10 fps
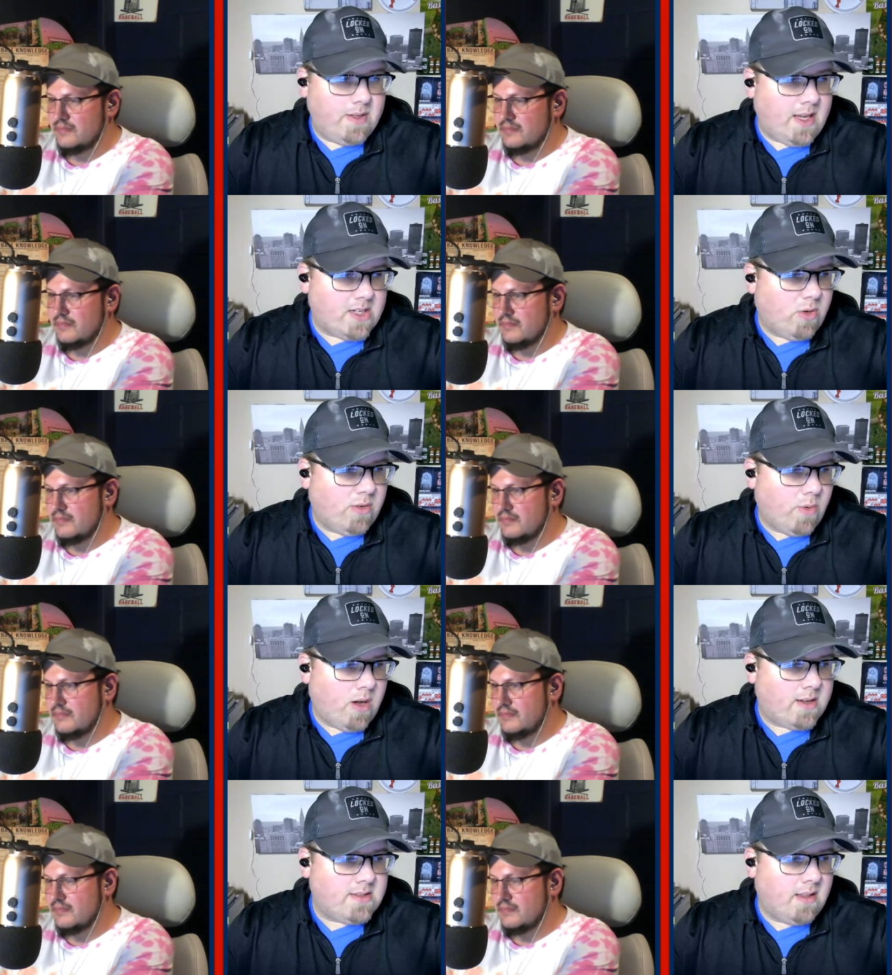Speaker 1: but yeah, 12
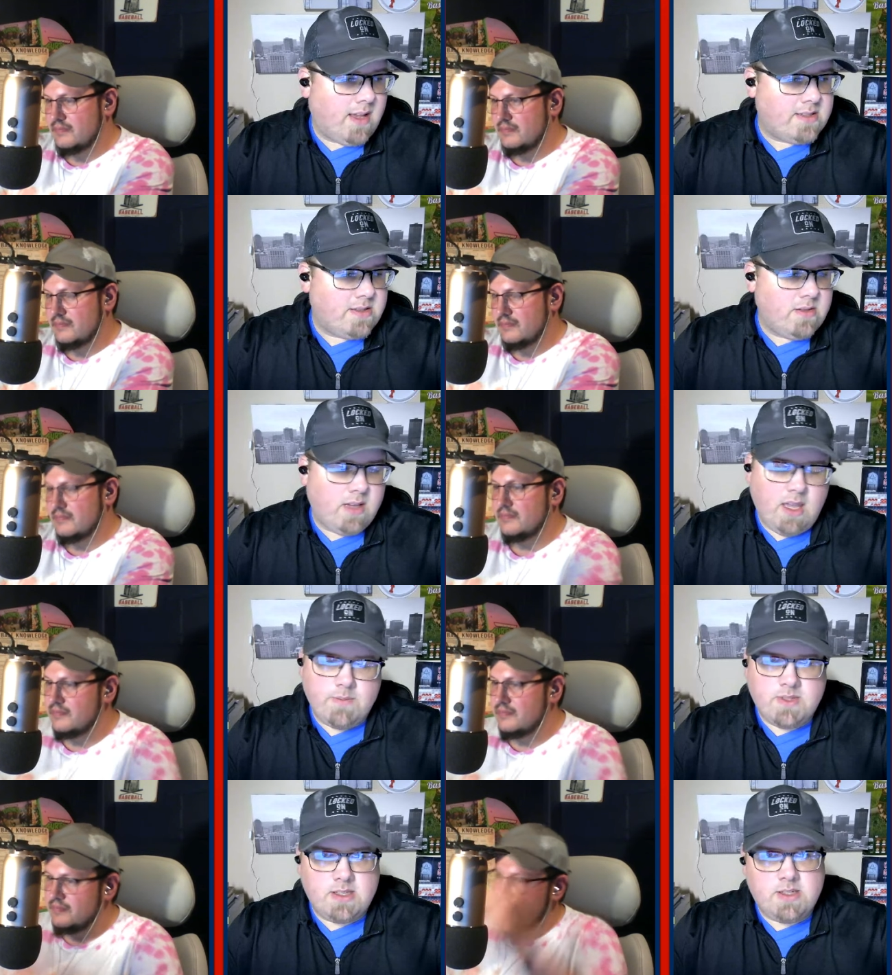walks in the last two
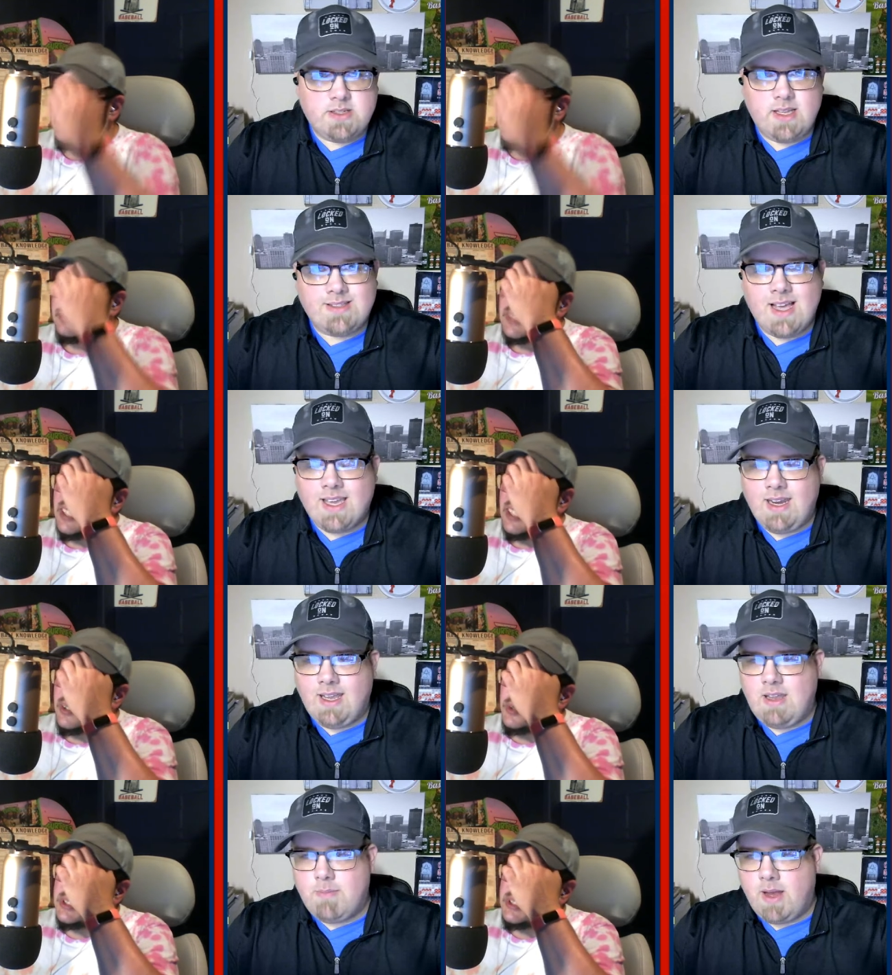games. It's just it's not
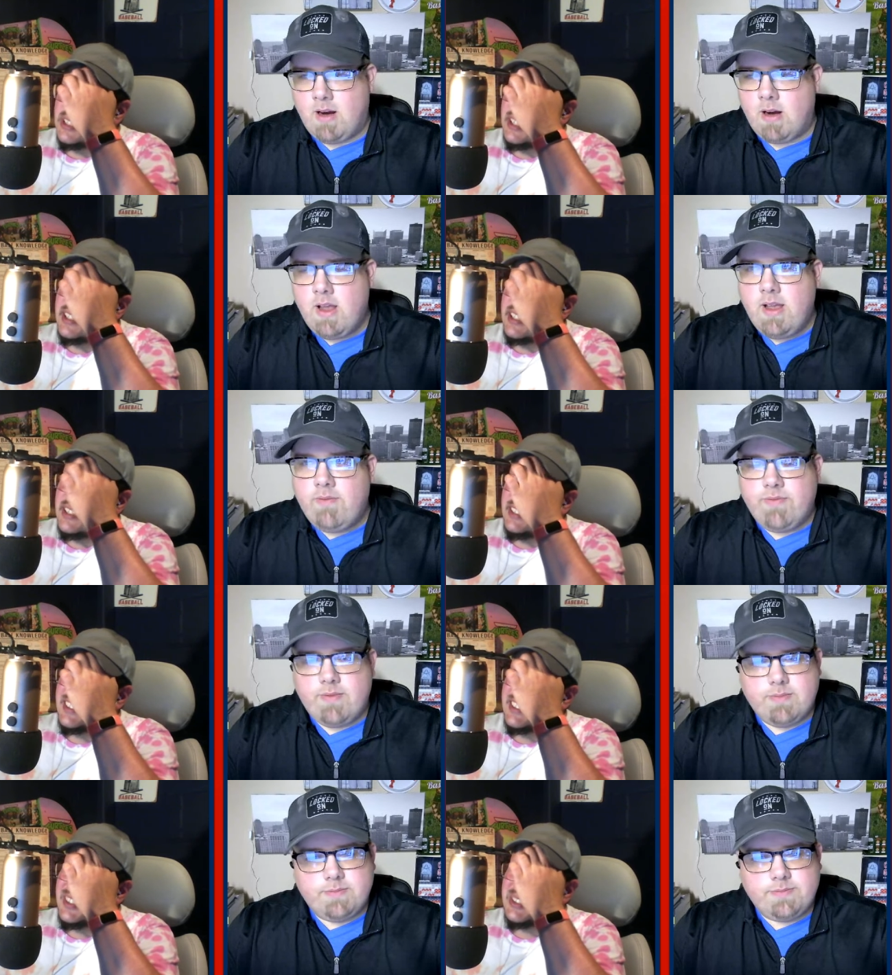getting who's, any better.
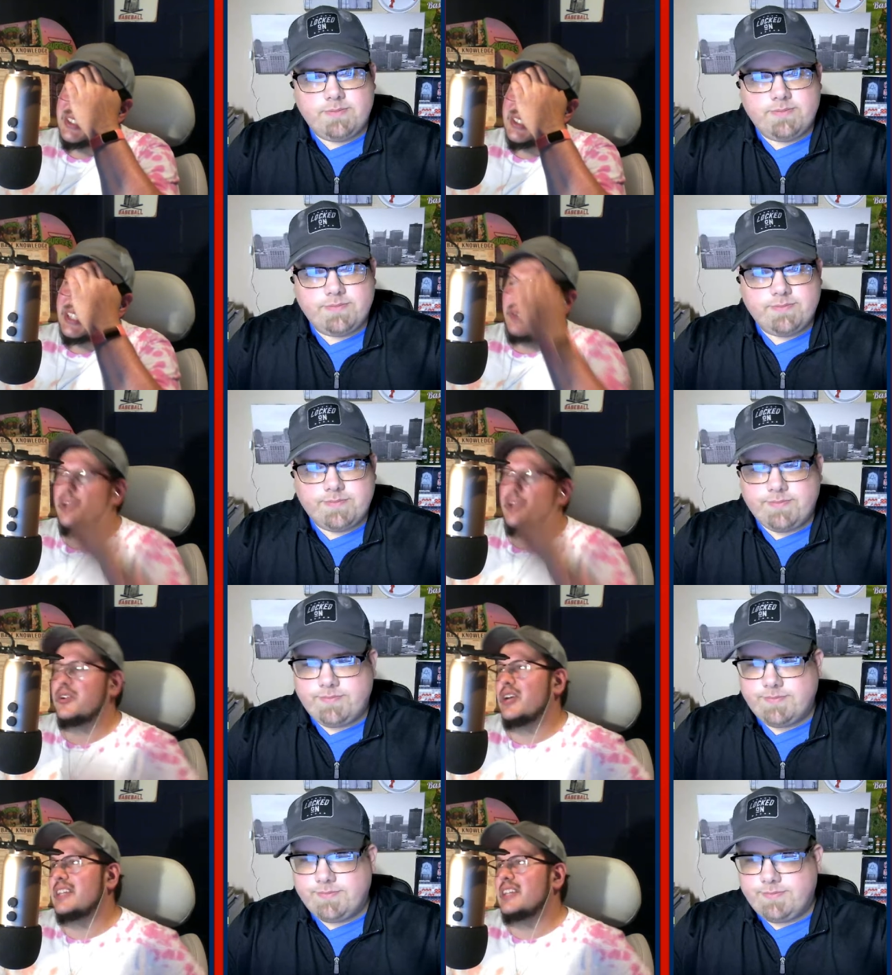
Speaker 2: Uh, was their second rounder who
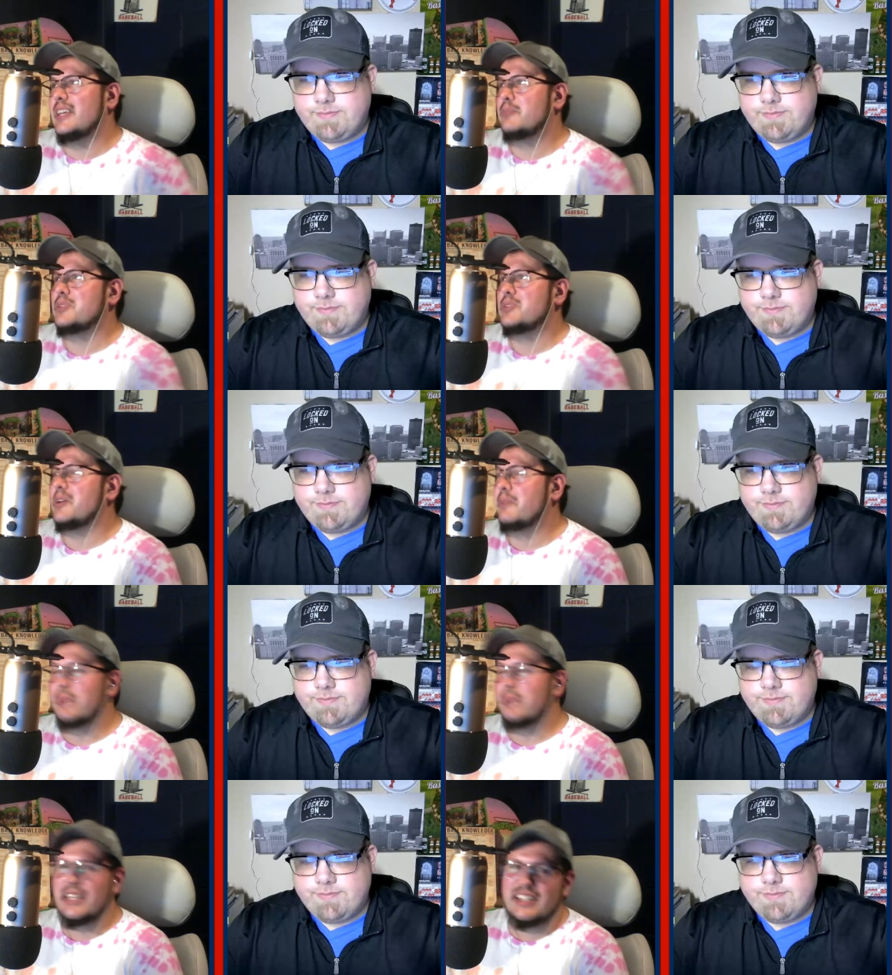got the yip? So am I
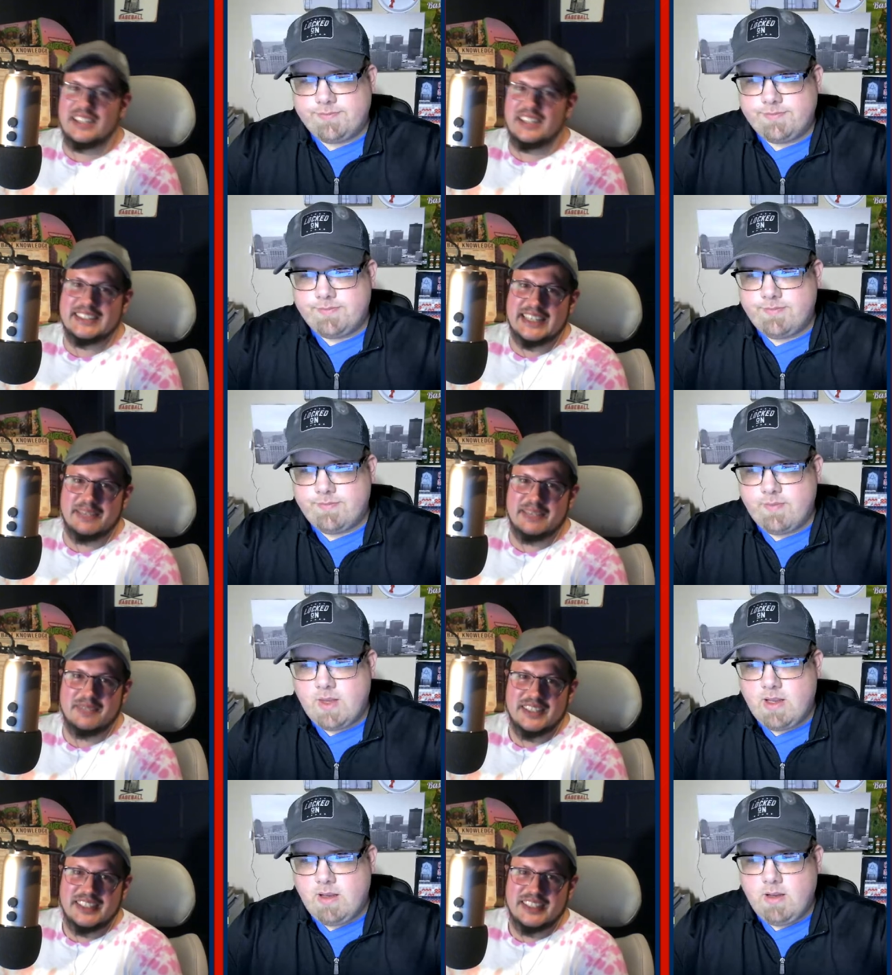blanking on his name?
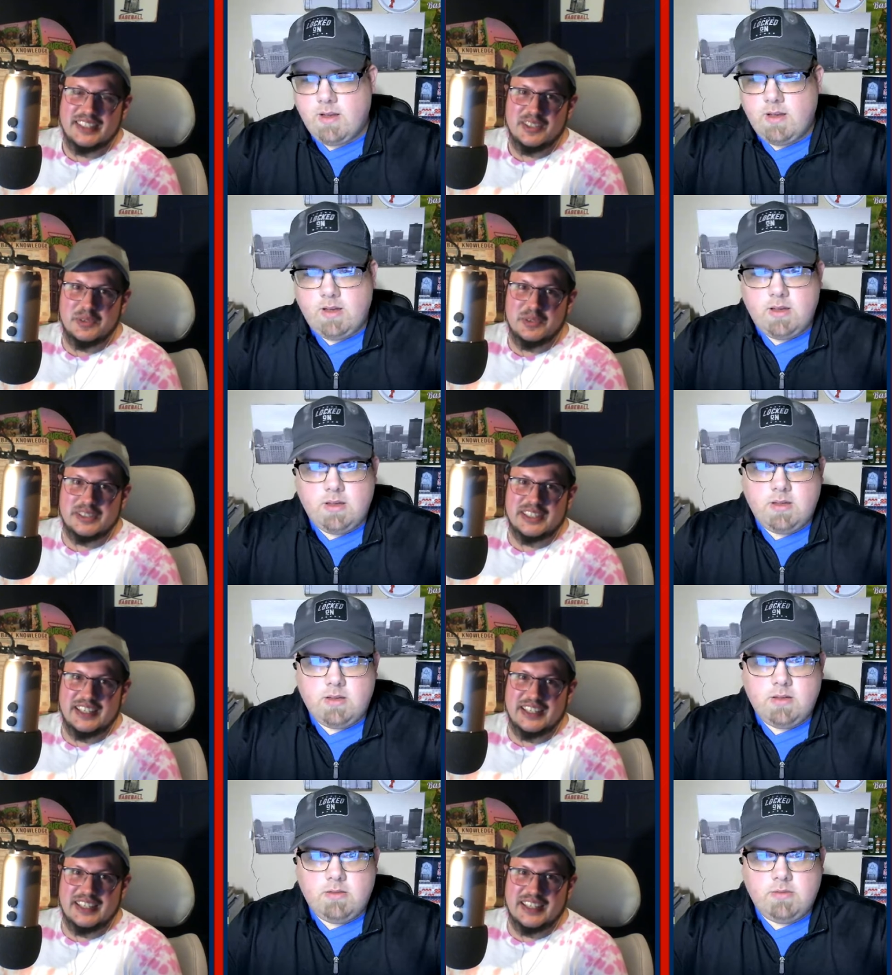Who is
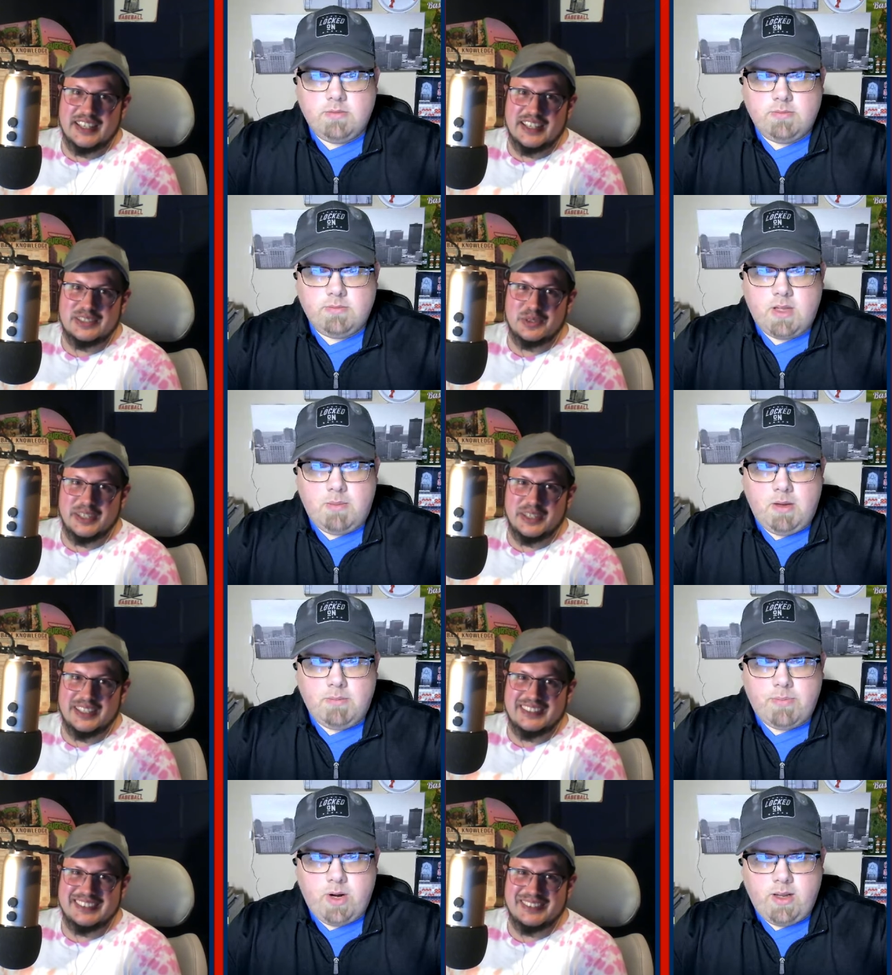a high school kid? I
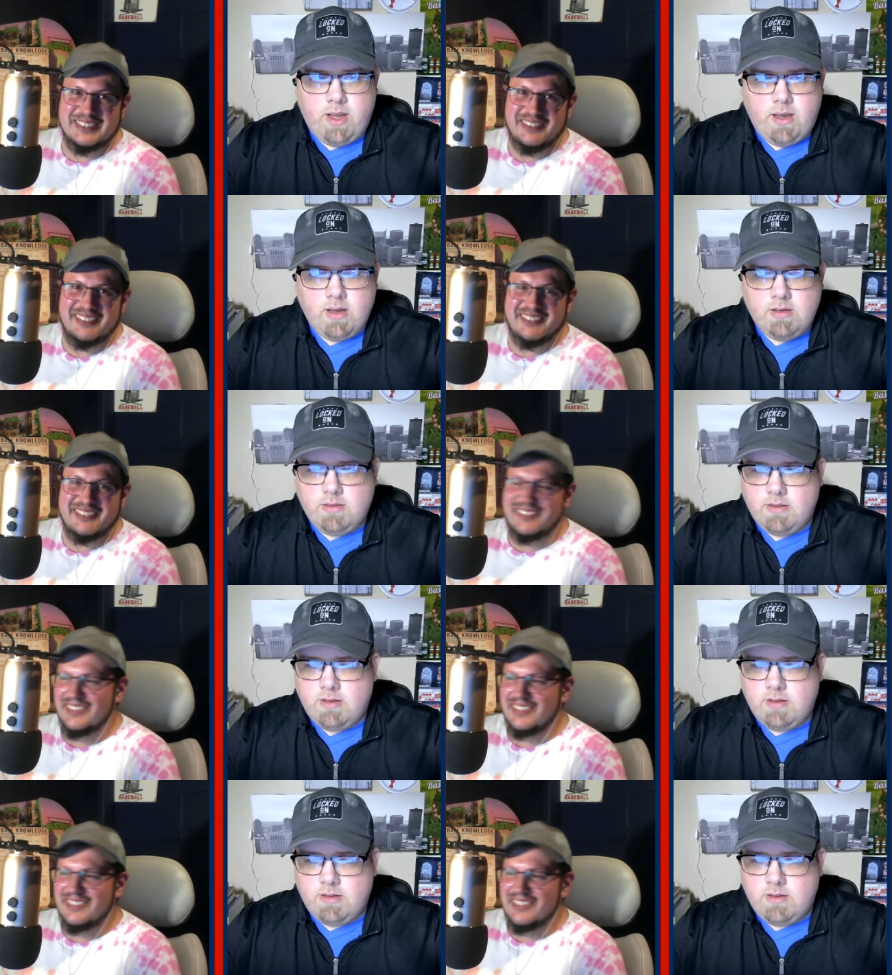mean Brady Aiken.